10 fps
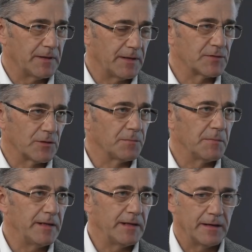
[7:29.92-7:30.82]
gives a good
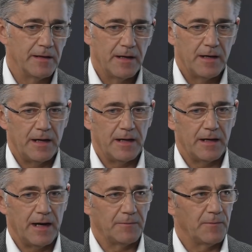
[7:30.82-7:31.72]
meaning,
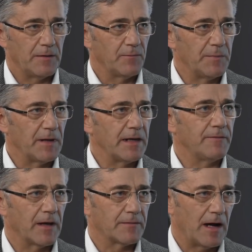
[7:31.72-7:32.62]
and we
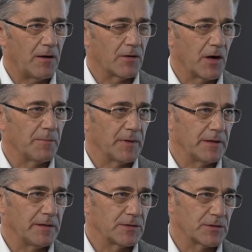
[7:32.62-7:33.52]
believe that our
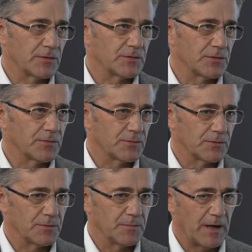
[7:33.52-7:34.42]
company is going
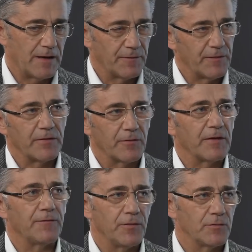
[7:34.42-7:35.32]
to have a very
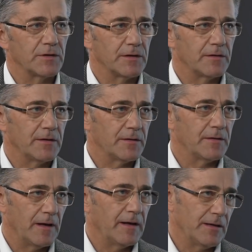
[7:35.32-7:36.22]
great future
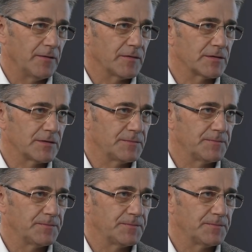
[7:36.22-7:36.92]
ahead of us.